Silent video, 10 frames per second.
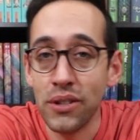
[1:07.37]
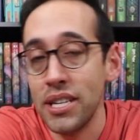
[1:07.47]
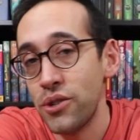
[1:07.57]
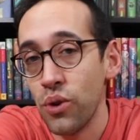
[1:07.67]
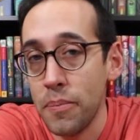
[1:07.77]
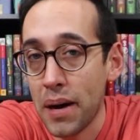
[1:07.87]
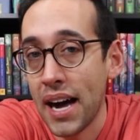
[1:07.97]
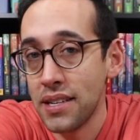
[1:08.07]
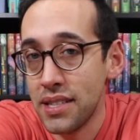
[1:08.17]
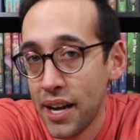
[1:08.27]
LitJoy
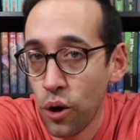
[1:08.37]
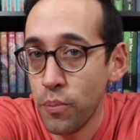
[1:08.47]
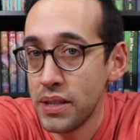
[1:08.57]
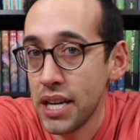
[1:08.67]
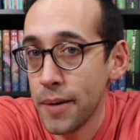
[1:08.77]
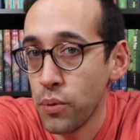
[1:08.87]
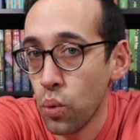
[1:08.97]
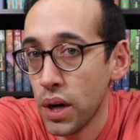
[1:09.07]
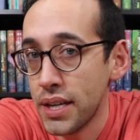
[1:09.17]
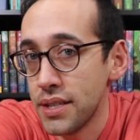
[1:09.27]
box that I opened up
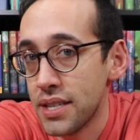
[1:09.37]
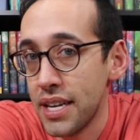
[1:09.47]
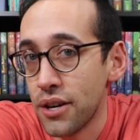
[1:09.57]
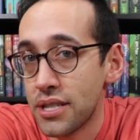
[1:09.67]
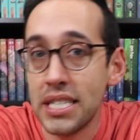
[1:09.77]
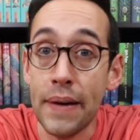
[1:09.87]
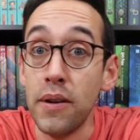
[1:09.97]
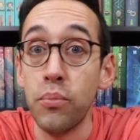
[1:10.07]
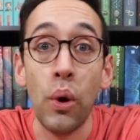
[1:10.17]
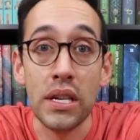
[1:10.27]
was their
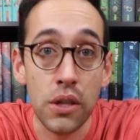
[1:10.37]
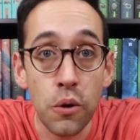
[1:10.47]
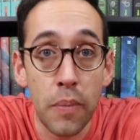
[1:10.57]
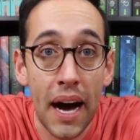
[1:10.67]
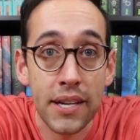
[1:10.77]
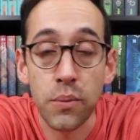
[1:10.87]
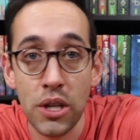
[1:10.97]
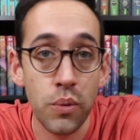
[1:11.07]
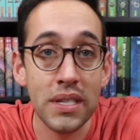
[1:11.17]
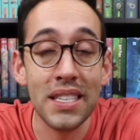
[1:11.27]
seven point two box,
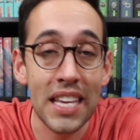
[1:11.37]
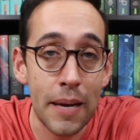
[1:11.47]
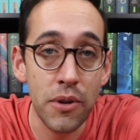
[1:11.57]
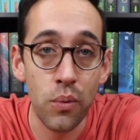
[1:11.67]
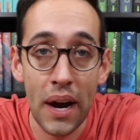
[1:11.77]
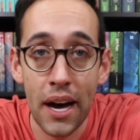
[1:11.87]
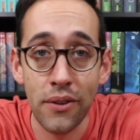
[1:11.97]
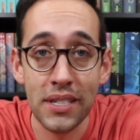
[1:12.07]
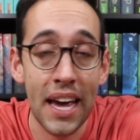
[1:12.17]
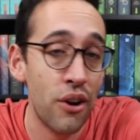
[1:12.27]
which was themed
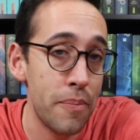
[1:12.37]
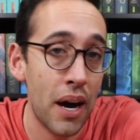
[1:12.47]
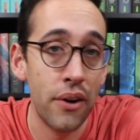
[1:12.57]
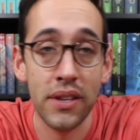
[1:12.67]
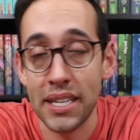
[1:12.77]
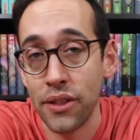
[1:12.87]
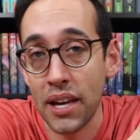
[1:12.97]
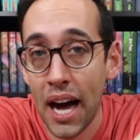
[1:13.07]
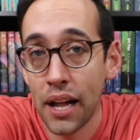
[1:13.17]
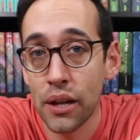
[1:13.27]
around Harry Potter and the
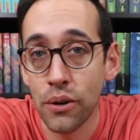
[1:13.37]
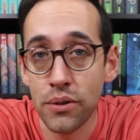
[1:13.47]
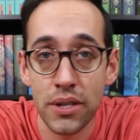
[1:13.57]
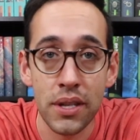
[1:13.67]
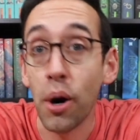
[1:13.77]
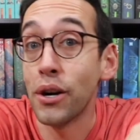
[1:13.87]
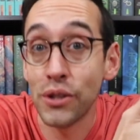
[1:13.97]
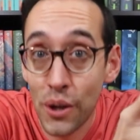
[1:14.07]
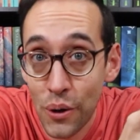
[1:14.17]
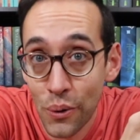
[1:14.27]
Deathly Hallows Part
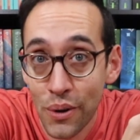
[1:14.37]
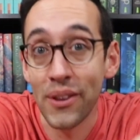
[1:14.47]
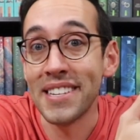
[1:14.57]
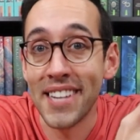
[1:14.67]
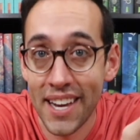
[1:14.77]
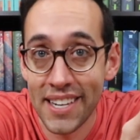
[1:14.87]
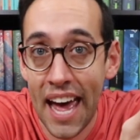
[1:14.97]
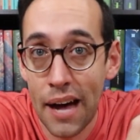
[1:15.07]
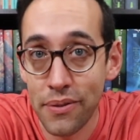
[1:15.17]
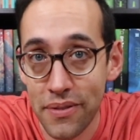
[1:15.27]
two, or the second
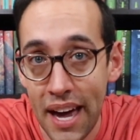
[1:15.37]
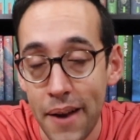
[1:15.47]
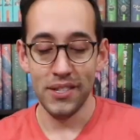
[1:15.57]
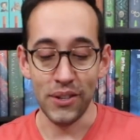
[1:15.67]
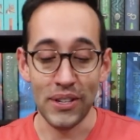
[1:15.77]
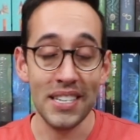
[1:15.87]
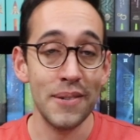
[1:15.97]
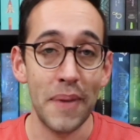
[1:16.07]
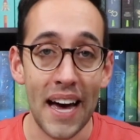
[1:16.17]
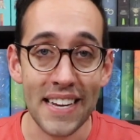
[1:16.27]
half of that. So this
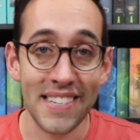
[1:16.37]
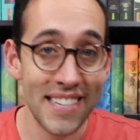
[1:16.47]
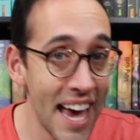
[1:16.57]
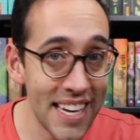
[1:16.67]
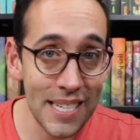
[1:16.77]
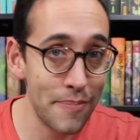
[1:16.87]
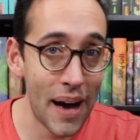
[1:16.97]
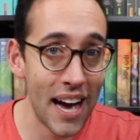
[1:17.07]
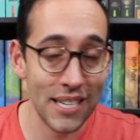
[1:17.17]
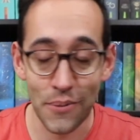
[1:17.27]
is my second
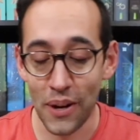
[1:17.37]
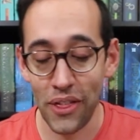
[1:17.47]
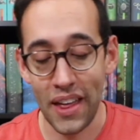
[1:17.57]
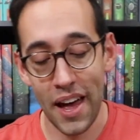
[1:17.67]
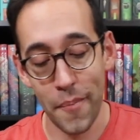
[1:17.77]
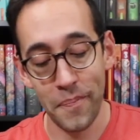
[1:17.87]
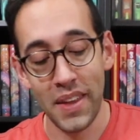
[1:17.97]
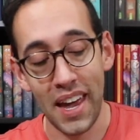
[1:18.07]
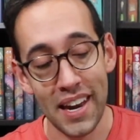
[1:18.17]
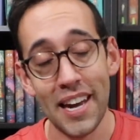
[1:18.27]
box with them,
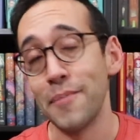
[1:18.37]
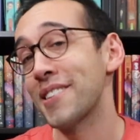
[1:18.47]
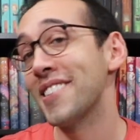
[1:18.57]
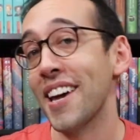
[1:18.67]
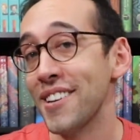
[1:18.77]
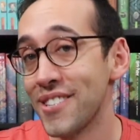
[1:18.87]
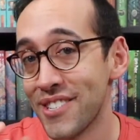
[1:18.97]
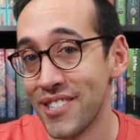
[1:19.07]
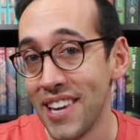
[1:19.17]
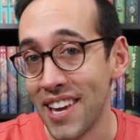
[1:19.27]
and I am excited to
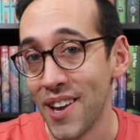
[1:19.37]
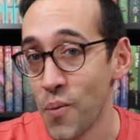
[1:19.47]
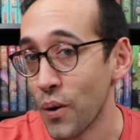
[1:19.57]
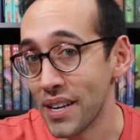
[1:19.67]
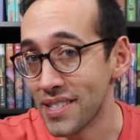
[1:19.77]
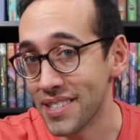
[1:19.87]
see what is